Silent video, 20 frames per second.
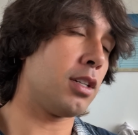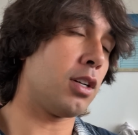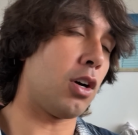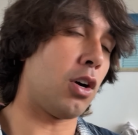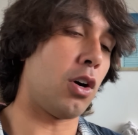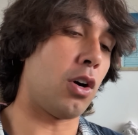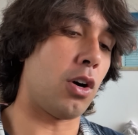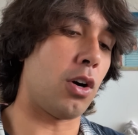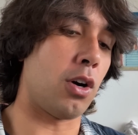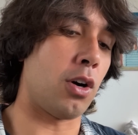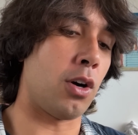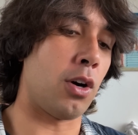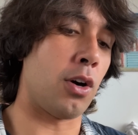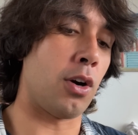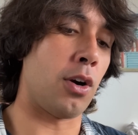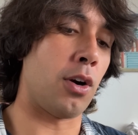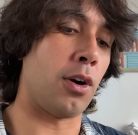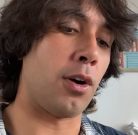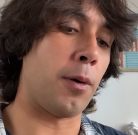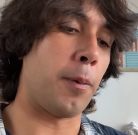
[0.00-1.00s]

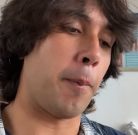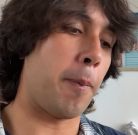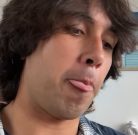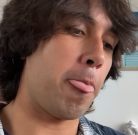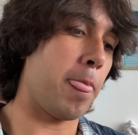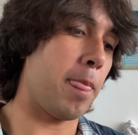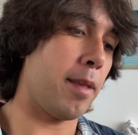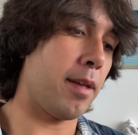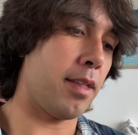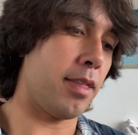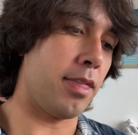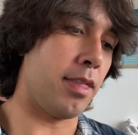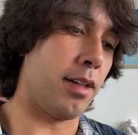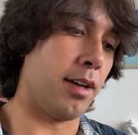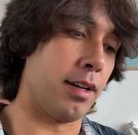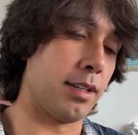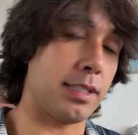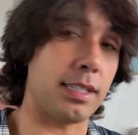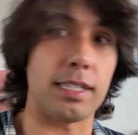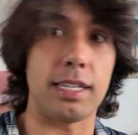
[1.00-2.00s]
are
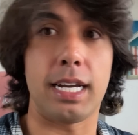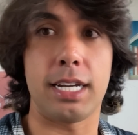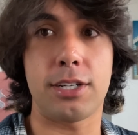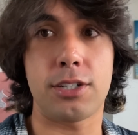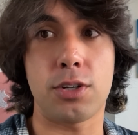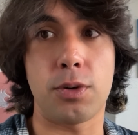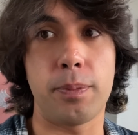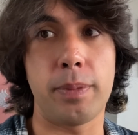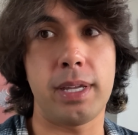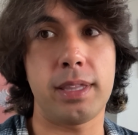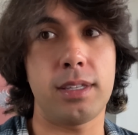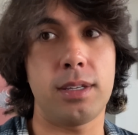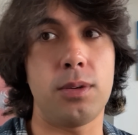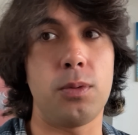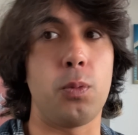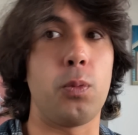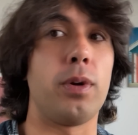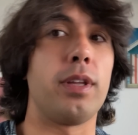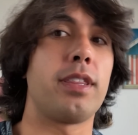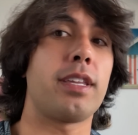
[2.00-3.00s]
the slideshow
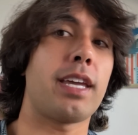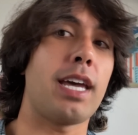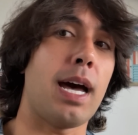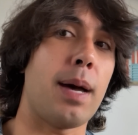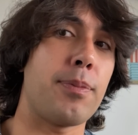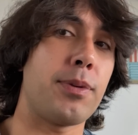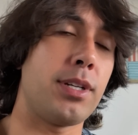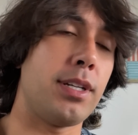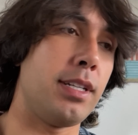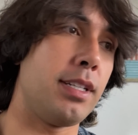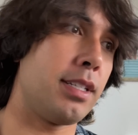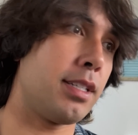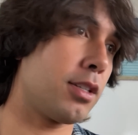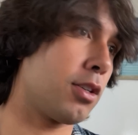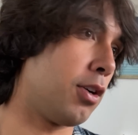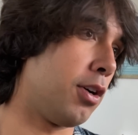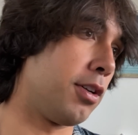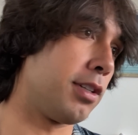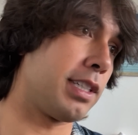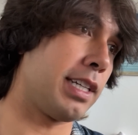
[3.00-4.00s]
method with captions,
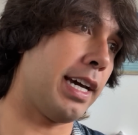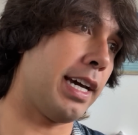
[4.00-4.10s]
call to